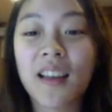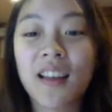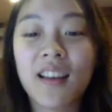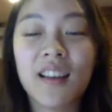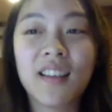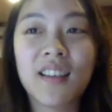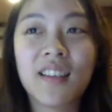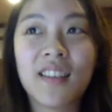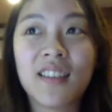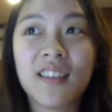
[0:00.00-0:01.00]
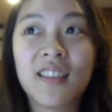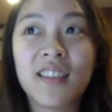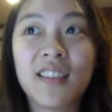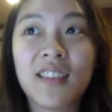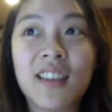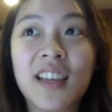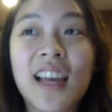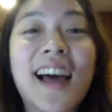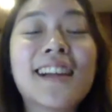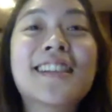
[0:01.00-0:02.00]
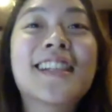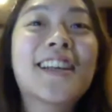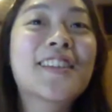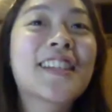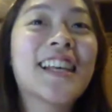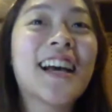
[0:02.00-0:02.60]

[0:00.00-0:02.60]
Uh at CLC,